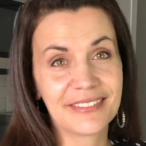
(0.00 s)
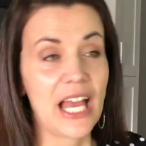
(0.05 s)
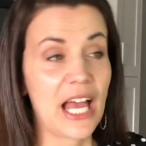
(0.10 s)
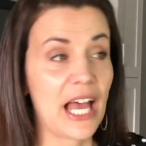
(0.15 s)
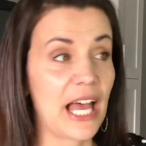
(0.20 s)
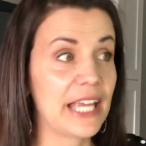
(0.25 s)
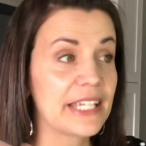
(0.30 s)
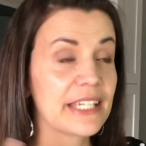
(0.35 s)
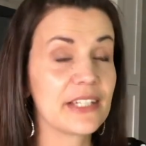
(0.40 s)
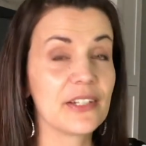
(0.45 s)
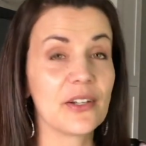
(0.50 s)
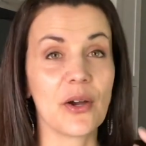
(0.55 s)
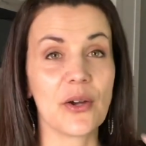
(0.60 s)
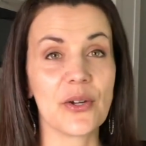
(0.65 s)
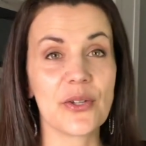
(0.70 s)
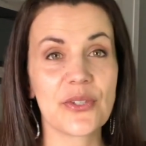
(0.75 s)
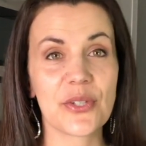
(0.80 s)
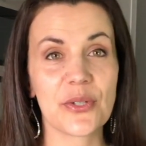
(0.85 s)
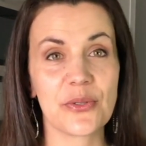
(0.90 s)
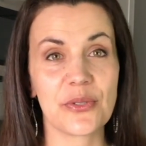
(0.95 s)
I can
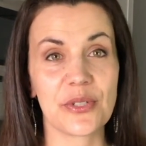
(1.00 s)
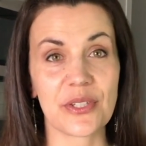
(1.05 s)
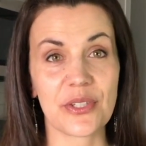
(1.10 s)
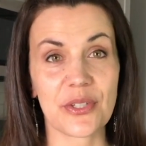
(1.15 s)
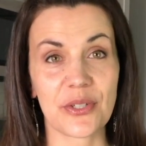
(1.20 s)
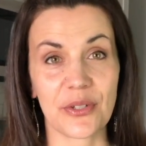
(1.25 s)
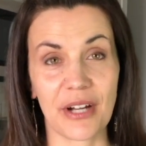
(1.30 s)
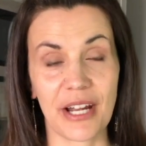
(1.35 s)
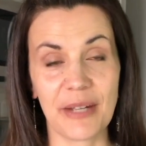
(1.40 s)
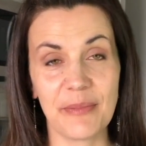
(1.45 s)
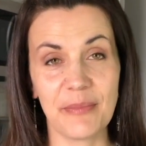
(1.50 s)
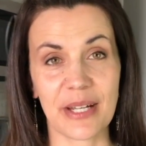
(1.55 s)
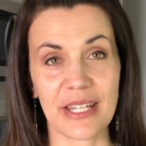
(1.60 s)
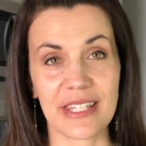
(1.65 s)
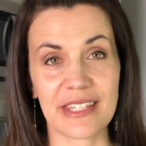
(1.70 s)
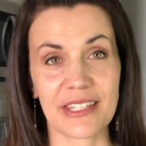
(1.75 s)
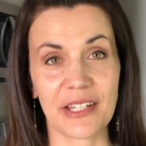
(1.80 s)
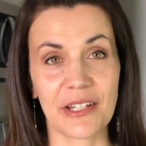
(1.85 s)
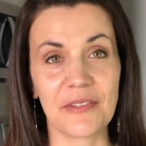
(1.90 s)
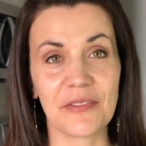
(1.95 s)
also describe
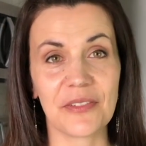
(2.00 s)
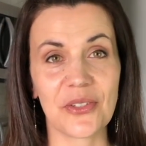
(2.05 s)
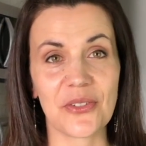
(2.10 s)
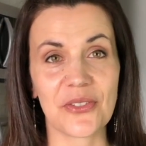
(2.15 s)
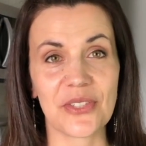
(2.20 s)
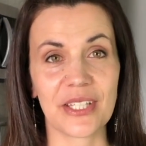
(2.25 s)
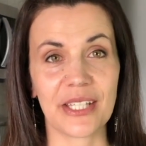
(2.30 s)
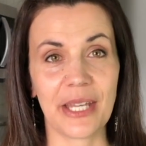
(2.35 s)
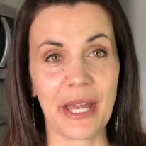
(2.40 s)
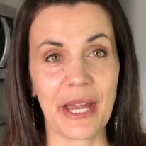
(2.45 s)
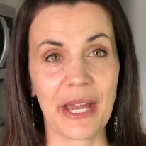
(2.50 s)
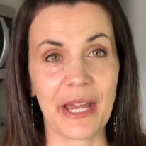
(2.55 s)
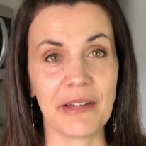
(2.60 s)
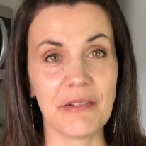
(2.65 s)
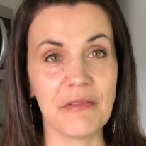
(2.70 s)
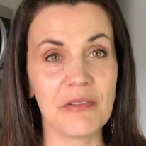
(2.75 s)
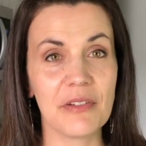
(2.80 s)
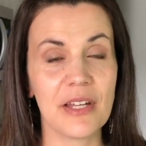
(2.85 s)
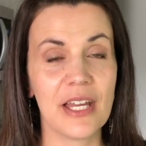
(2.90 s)
myself using have.